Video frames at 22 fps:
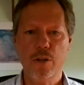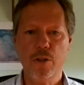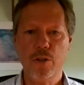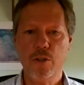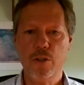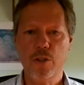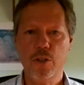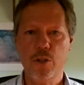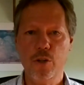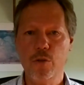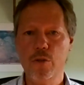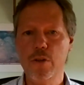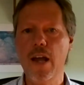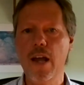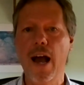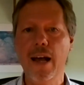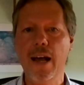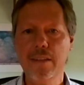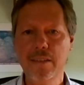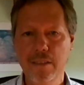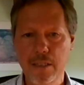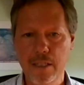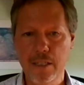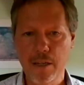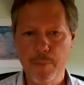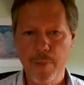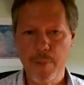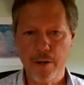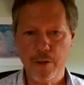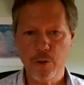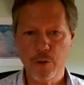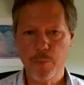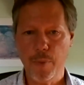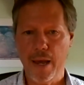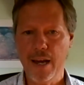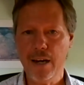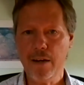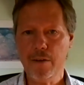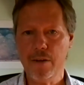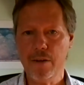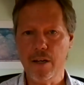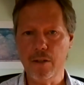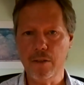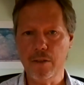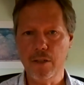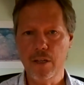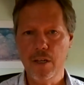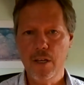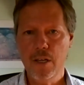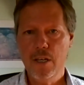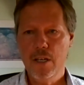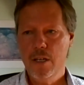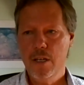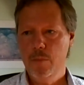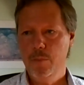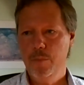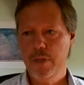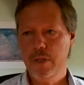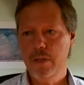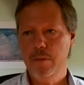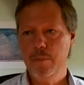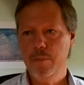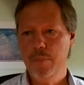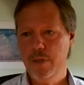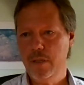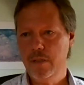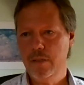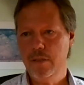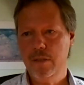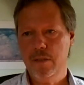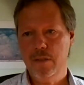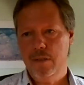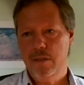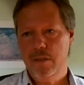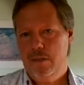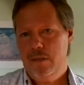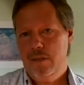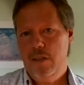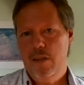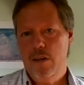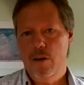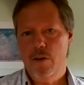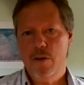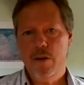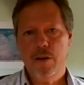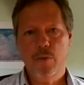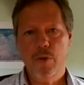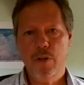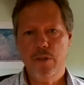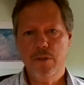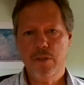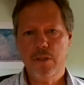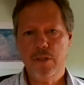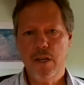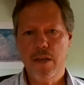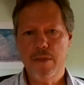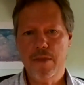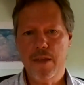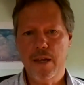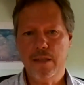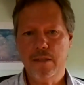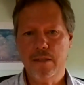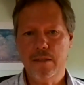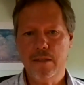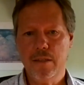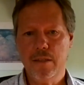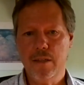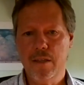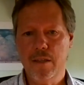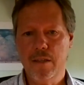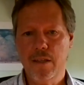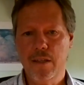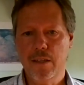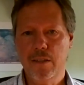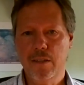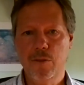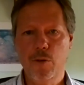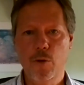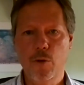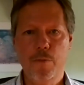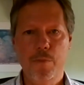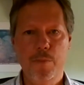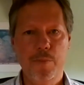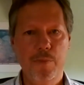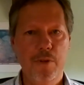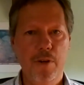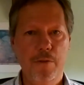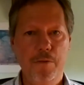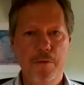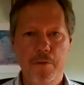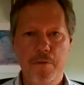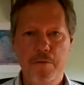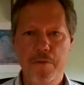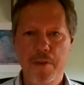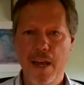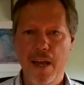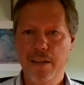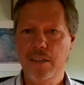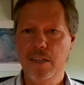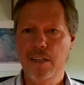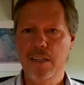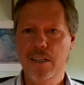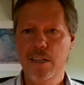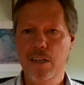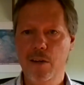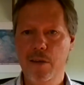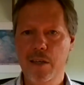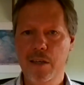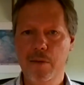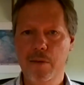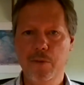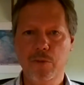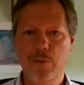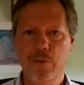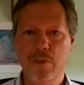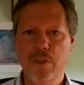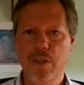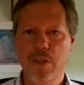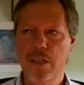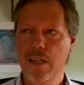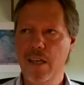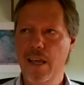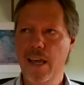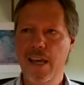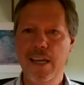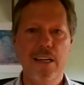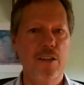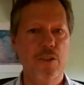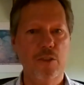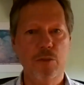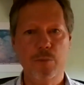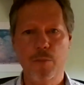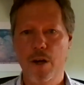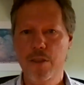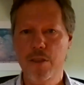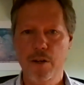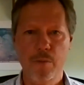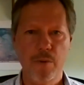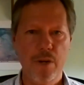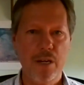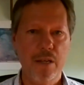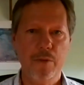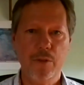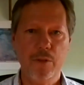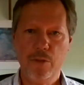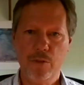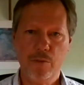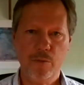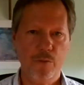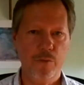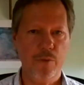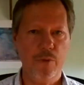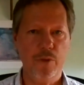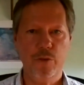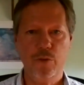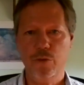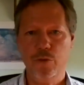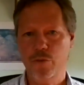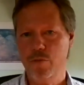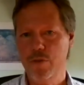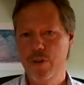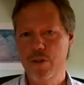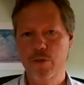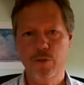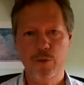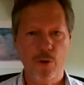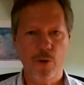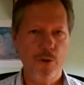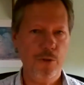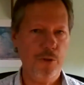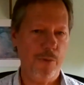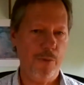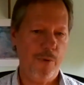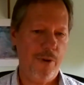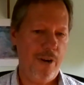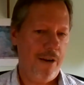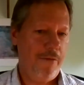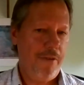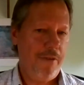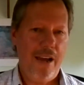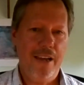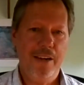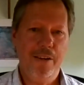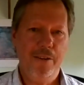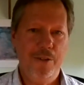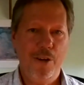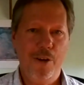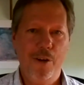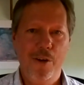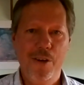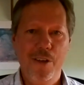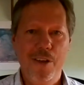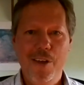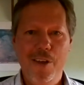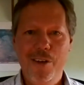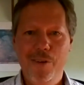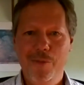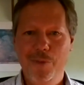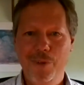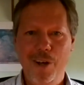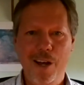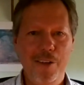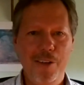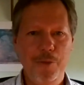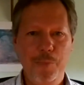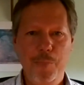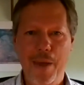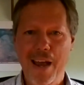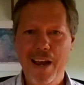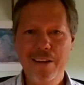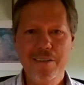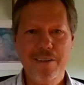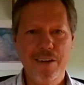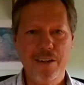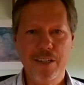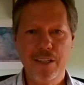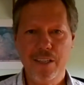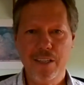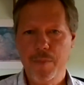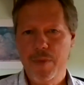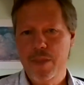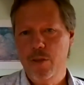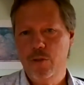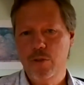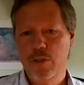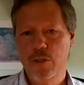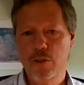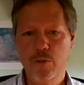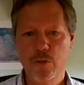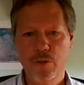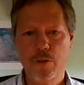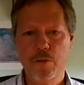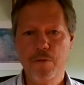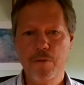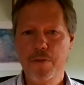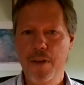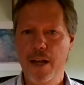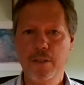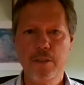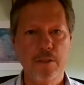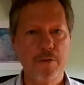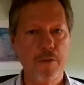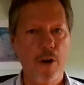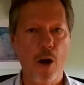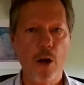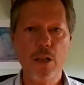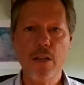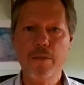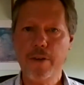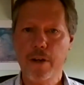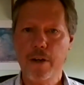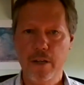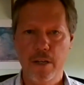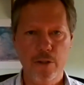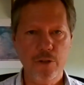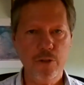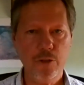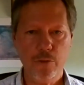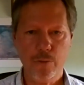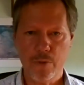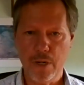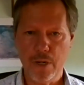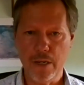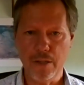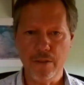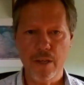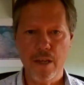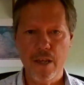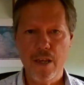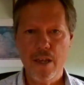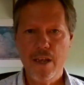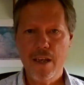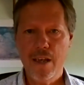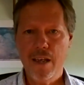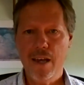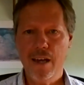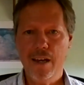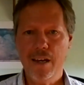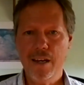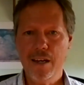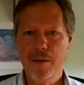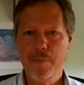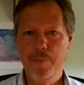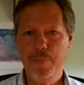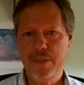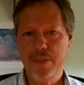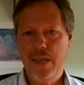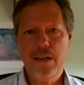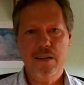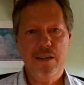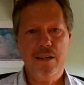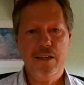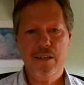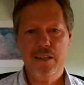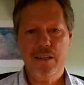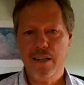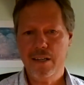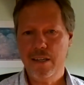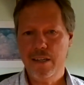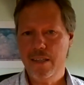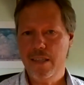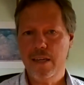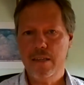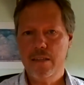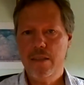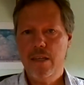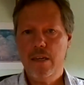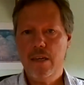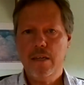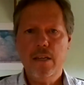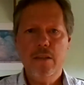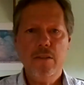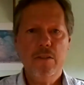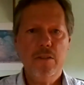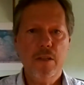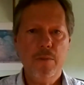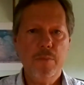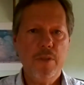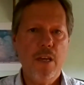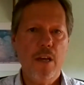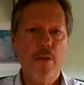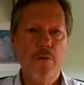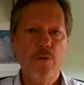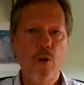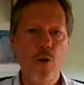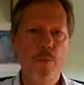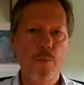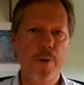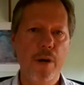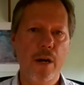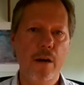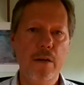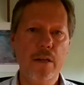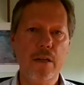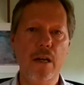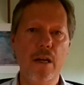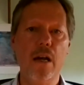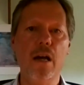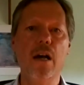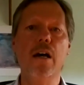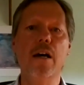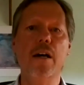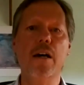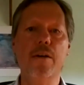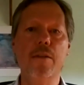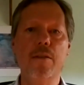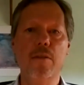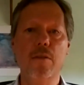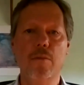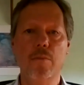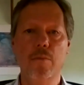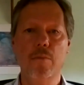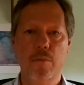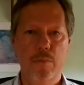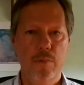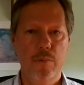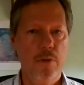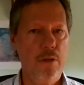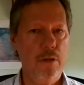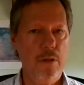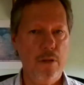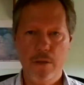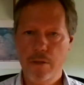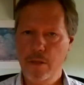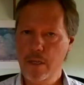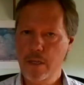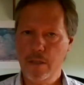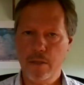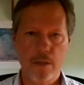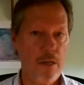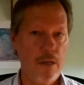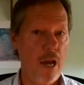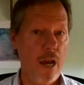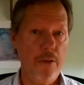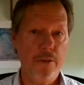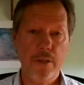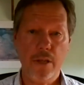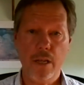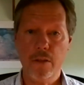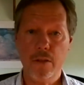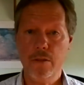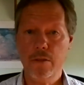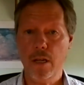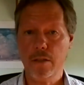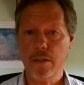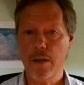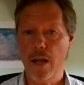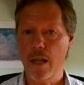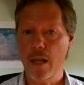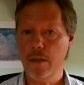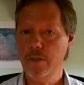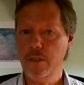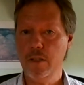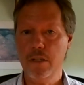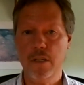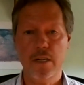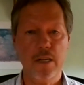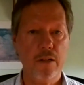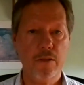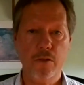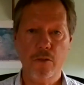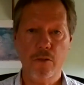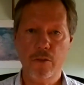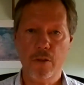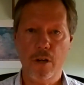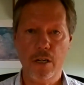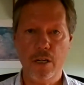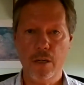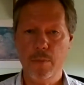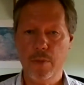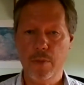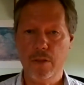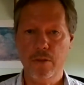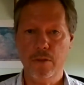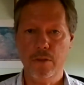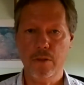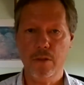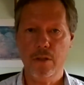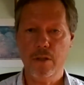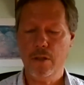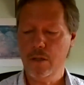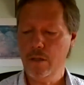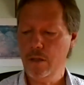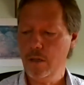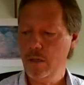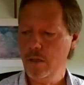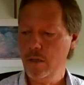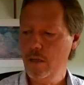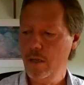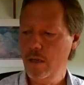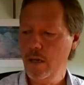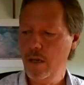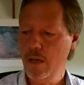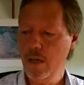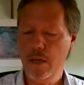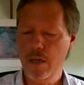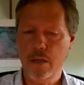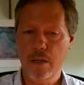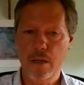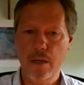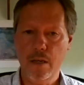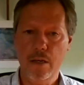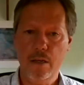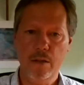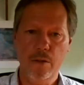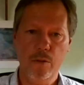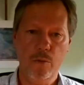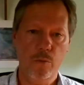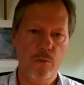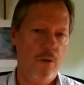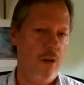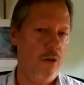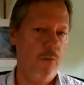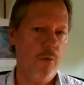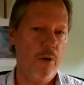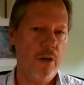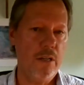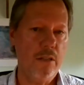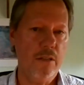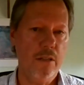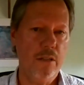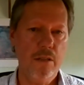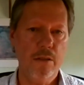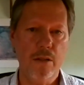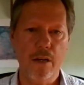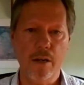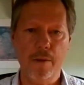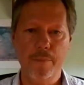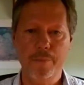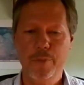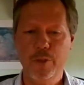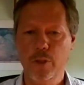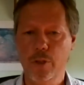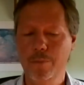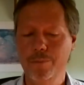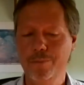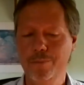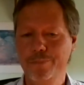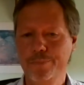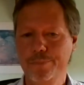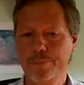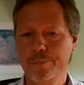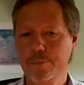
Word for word: uh, curiosity about his background but but uh, you know once again that's uh, that's no different fact than you know he was he hated his mother when he was, was three years old or whatever i don't know what all his background is i mean there's interesting facts of all of our histories uh, but that, uh, again, that that again seems to have no bearing on the, the case against technology and against his arguments uh, and and what he did there so